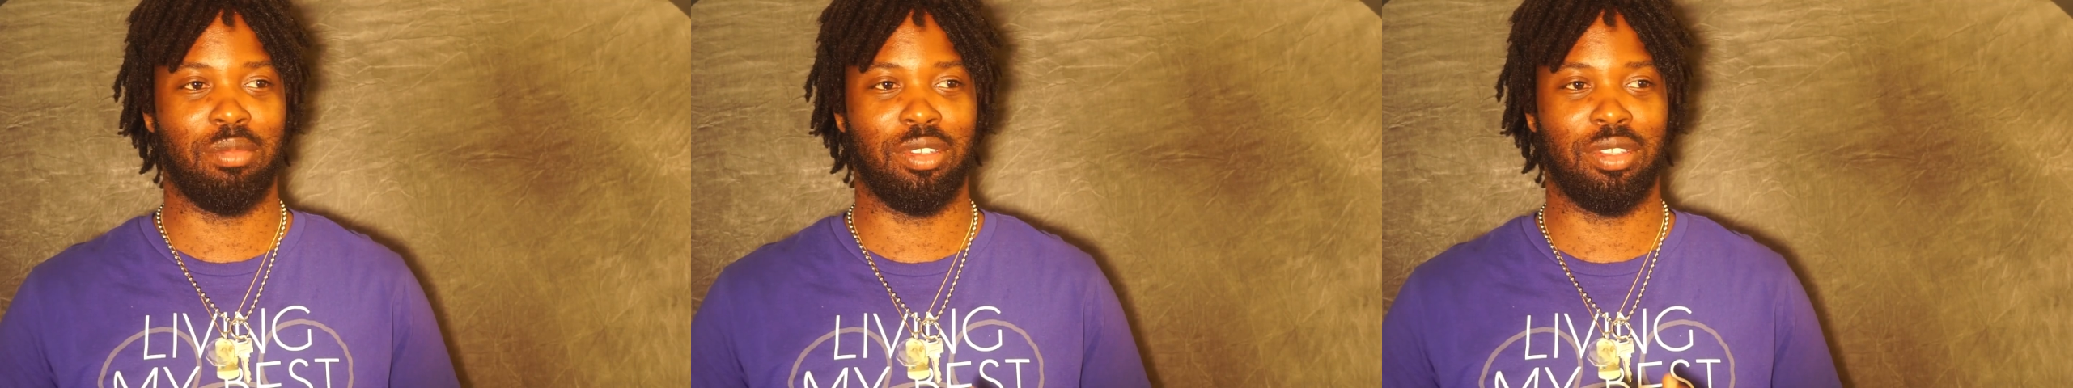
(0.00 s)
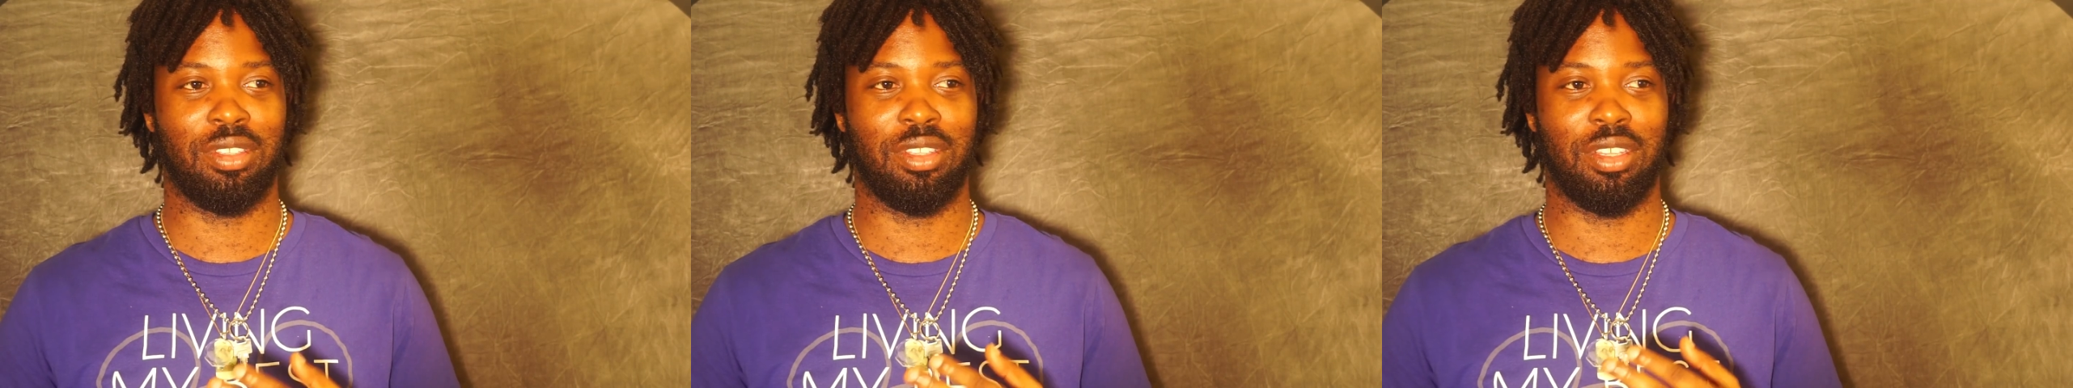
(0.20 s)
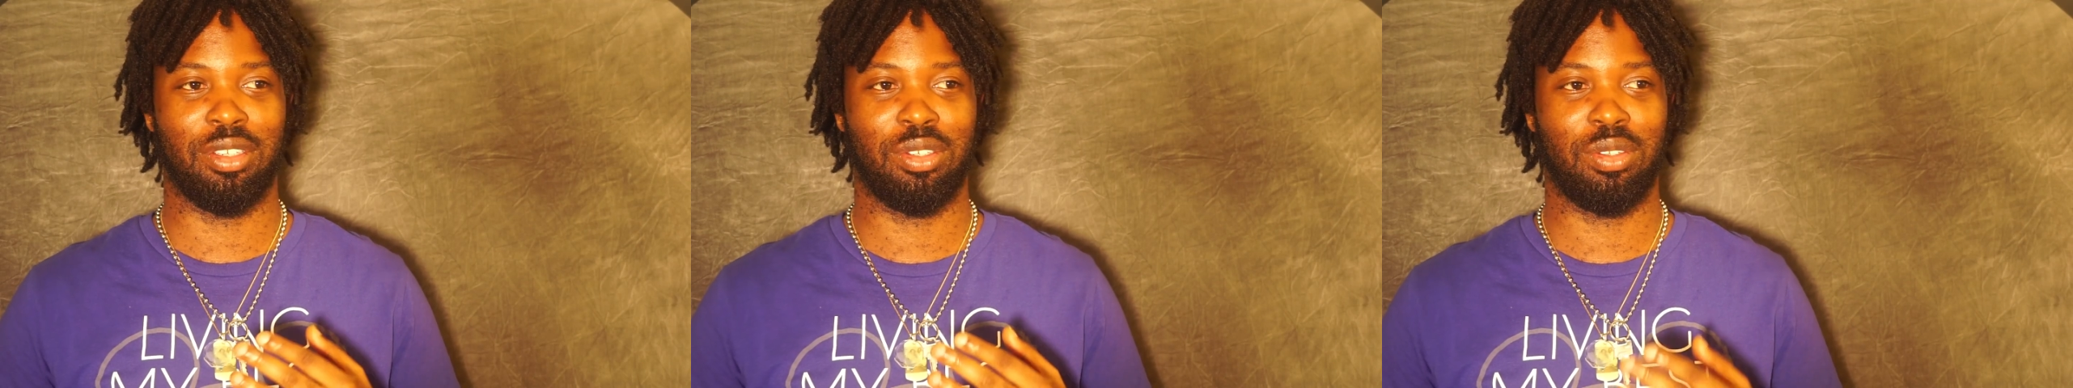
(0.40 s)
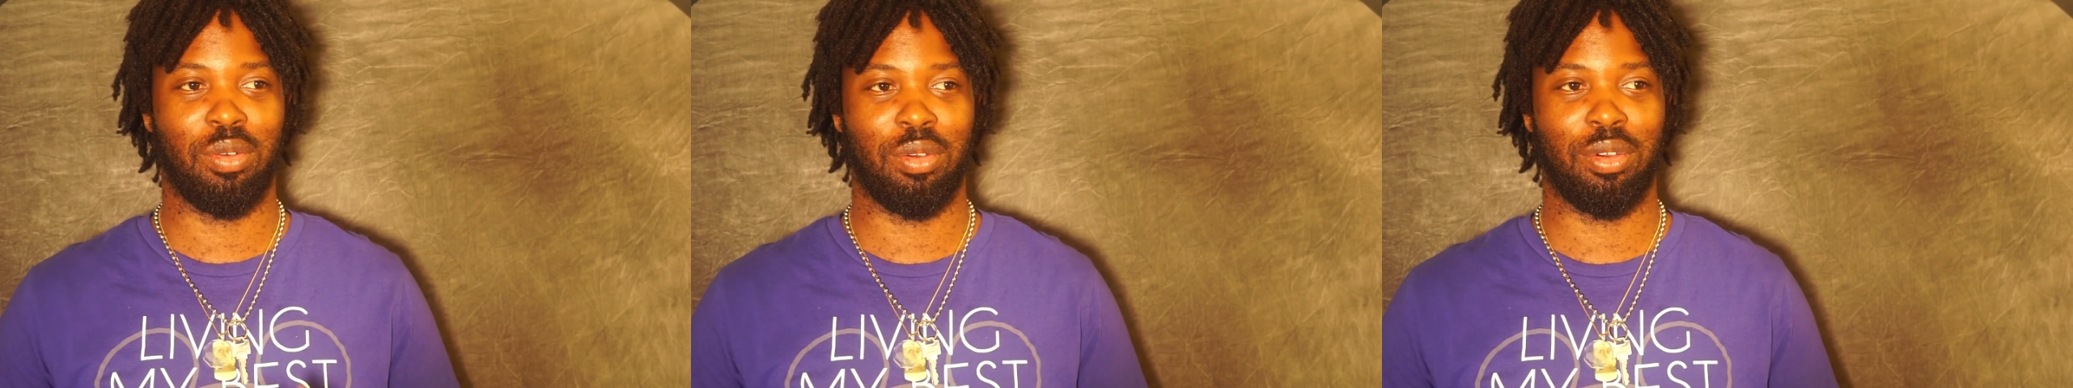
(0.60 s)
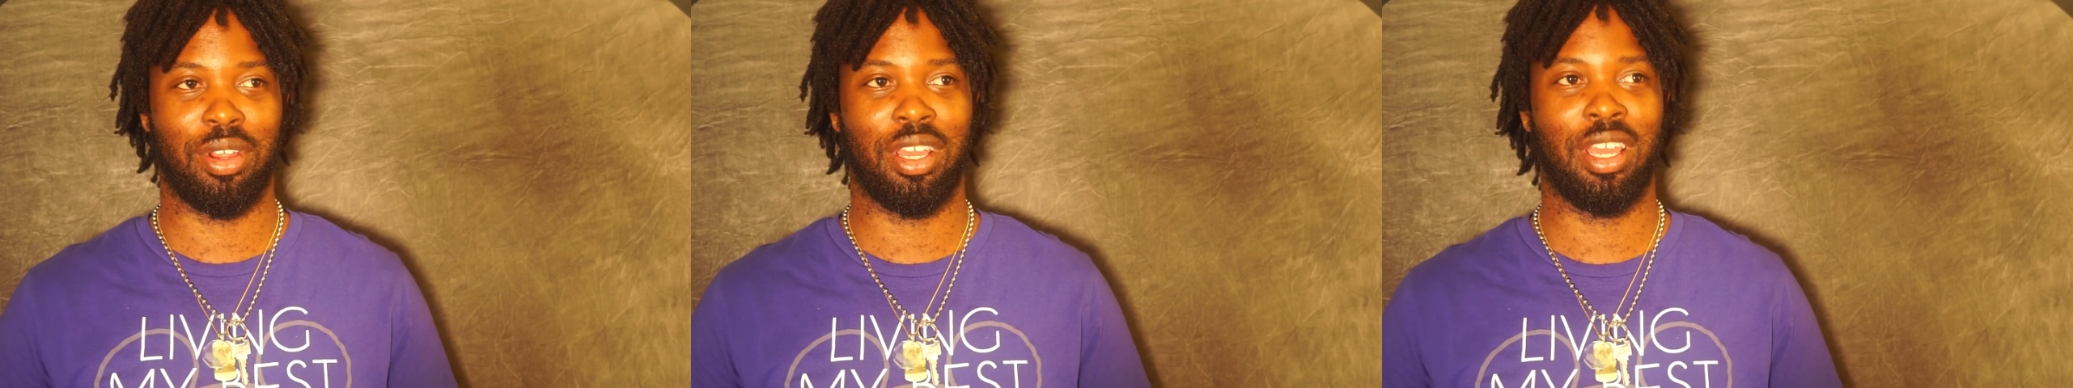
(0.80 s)
with the
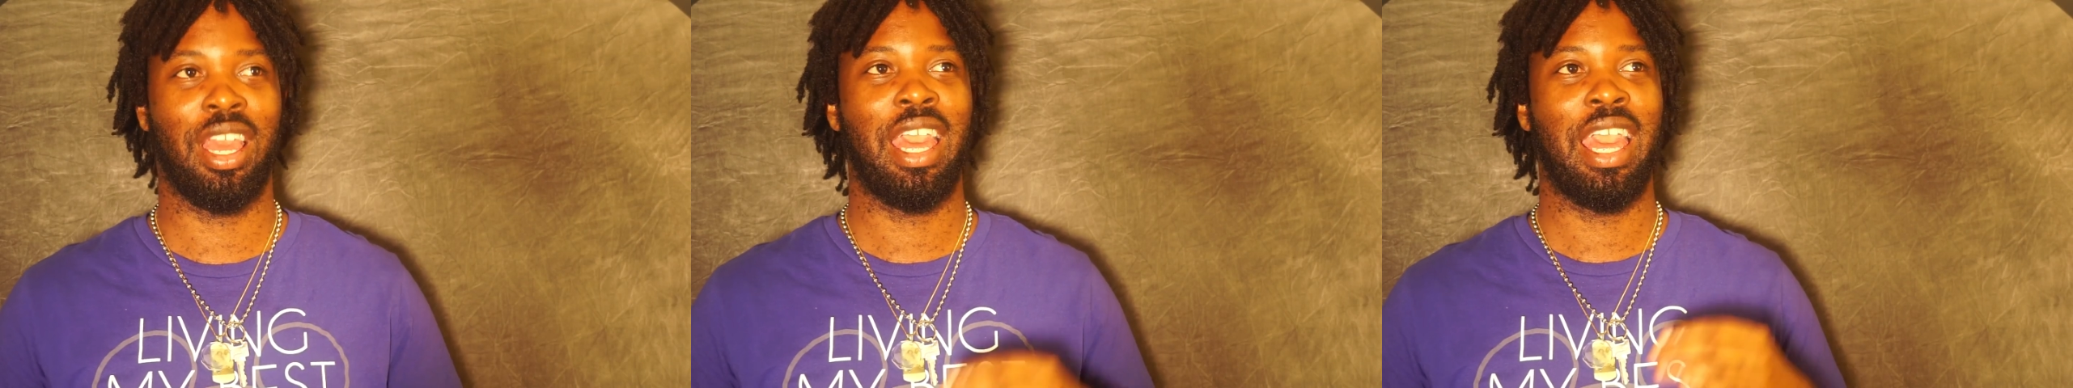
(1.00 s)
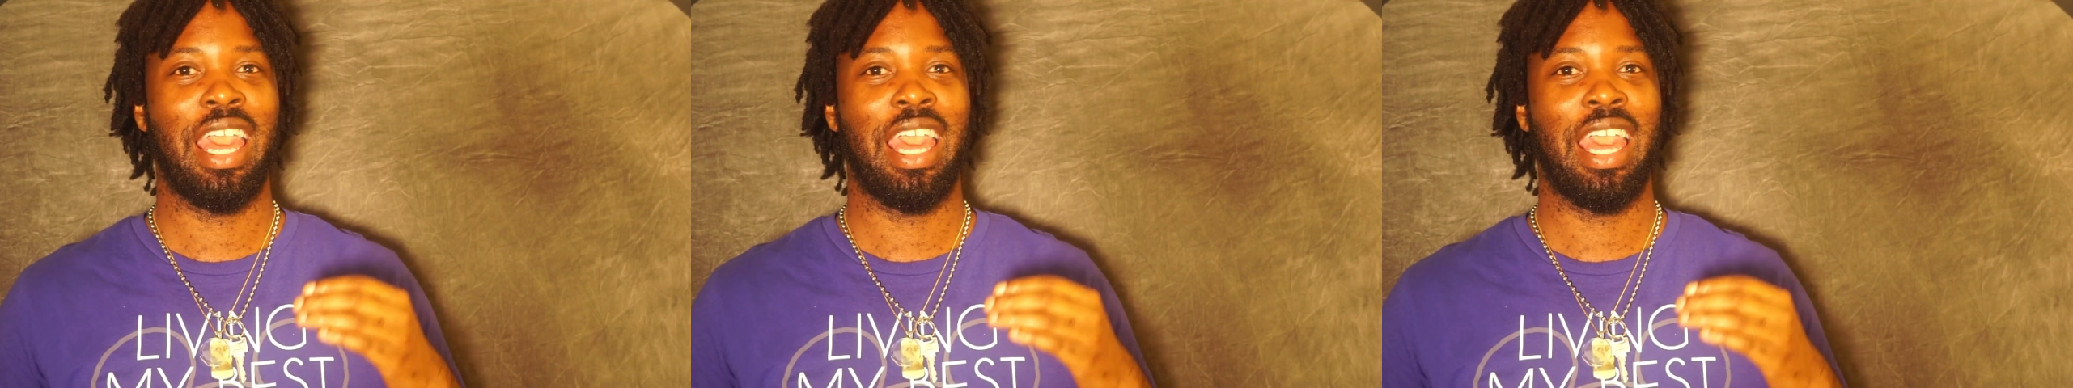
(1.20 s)
story